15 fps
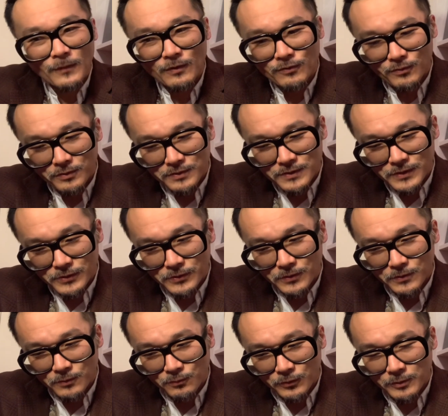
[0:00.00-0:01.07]
So
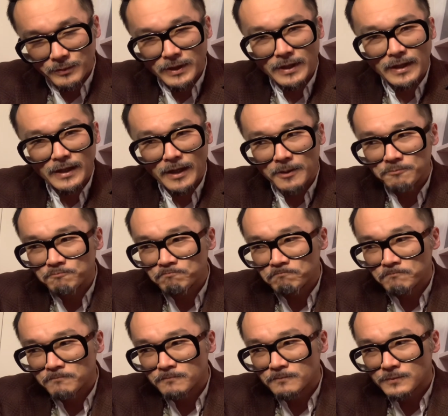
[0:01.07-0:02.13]
until we meet again,
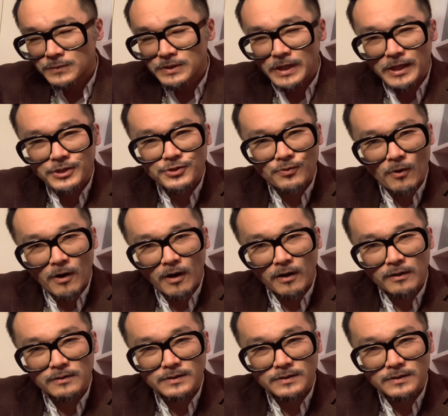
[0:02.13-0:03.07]
stay strong,